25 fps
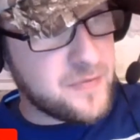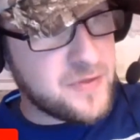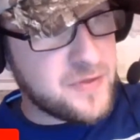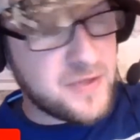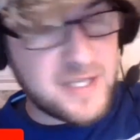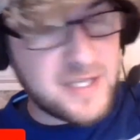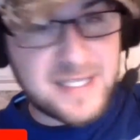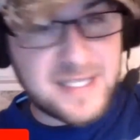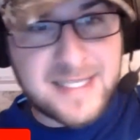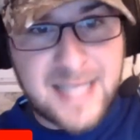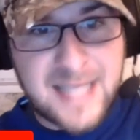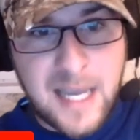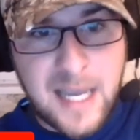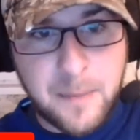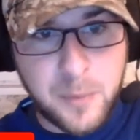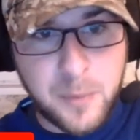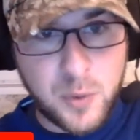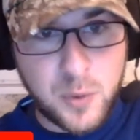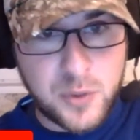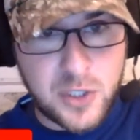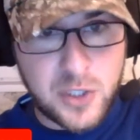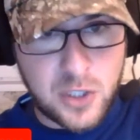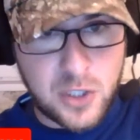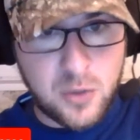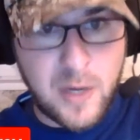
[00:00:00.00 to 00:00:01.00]
the sample
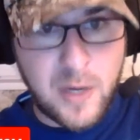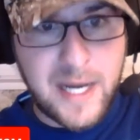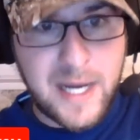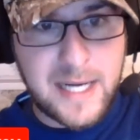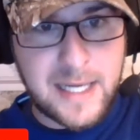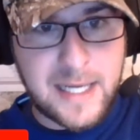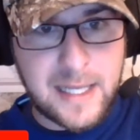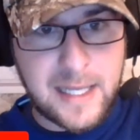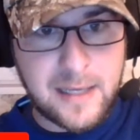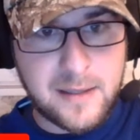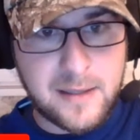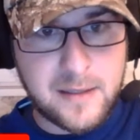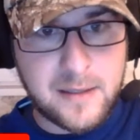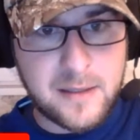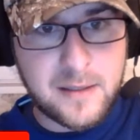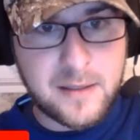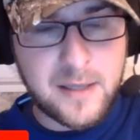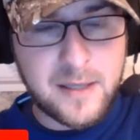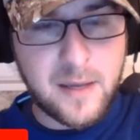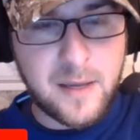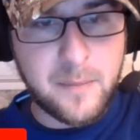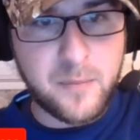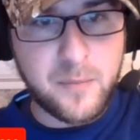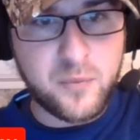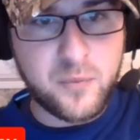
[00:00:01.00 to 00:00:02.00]
degraded.
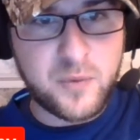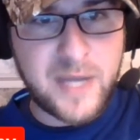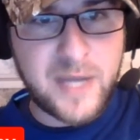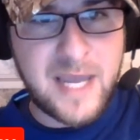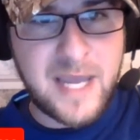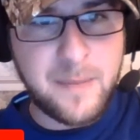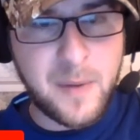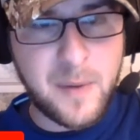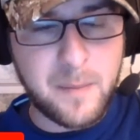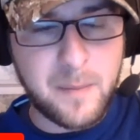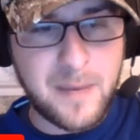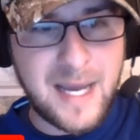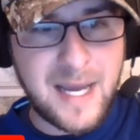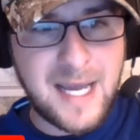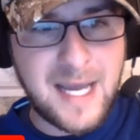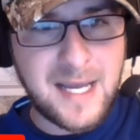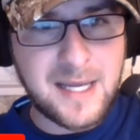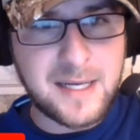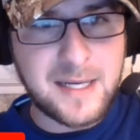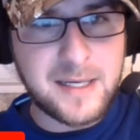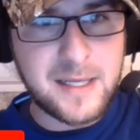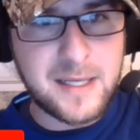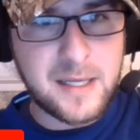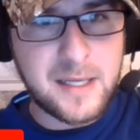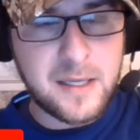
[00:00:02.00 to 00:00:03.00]
Now, keep in
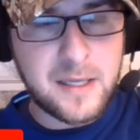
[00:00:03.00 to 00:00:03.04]
mind,